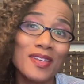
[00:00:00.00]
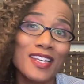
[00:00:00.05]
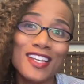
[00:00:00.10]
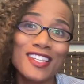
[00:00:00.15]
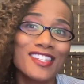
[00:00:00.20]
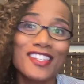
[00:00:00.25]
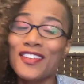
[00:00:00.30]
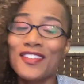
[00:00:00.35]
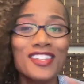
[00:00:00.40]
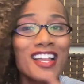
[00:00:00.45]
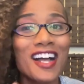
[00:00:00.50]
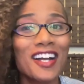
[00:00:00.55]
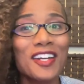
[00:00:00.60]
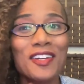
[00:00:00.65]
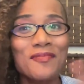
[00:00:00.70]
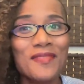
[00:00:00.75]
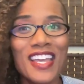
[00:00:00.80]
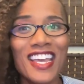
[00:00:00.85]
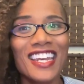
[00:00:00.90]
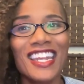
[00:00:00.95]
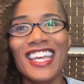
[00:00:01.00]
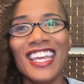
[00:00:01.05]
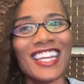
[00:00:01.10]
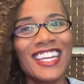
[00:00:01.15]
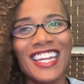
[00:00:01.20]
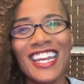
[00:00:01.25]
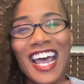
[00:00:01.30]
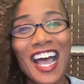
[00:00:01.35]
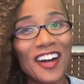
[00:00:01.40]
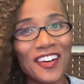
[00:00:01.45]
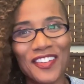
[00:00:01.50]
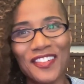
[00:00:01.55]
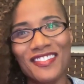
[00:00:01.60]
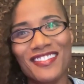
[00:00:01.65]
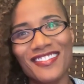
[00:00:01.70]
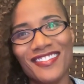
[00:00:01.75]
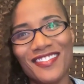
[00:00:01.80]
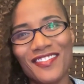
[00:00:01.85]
because there's not going to be any in and out.